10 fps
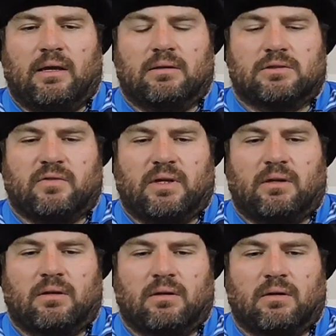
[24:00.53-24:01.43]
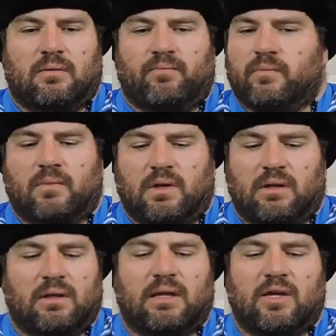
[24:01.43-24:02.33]
Savannah,
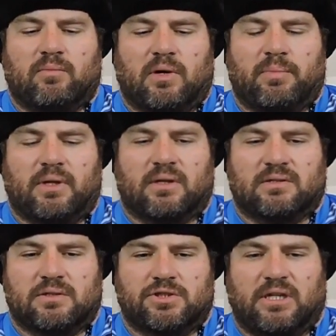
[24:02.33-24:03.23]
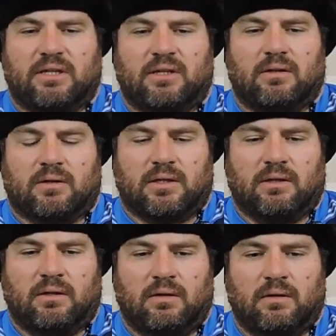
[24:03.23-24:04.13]
you can't bump it because it's shaking it. Okay,
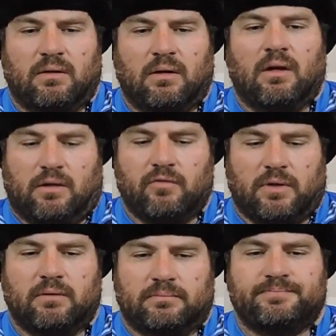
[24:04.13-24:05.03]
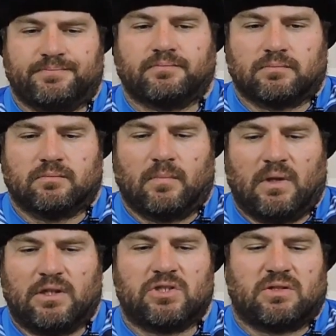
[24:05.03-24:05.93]
you're fine.
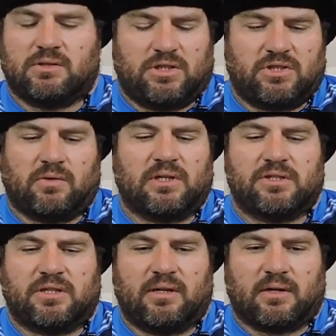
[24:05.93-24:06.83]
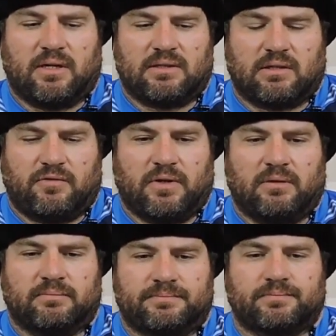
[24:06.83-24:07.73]
Just don't touch that. Okay, you're
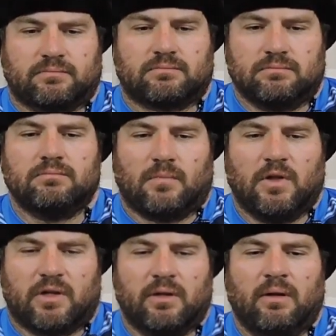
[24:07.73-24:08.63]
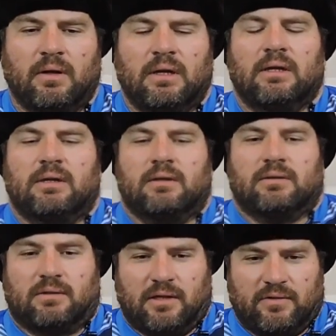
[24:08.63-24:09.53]
fine. You're good.
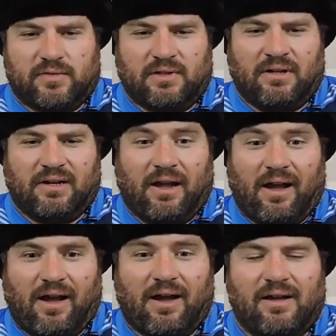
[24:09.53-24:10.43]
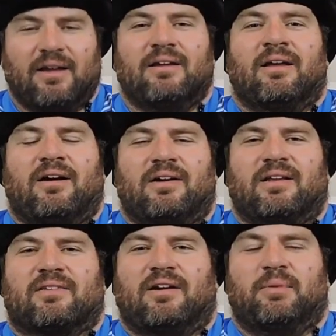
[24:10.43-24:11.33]
You having fun? All
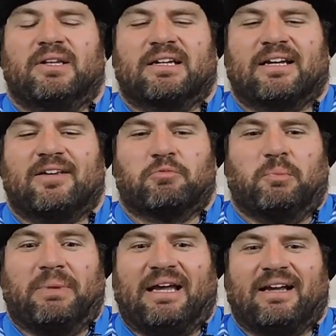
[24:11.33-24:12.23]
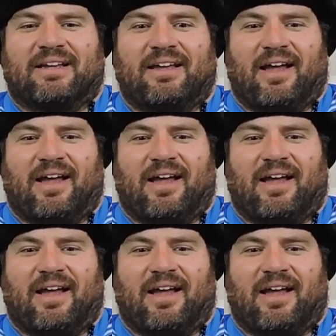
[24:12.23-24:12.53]
right. Sorry about that, guys. We're back.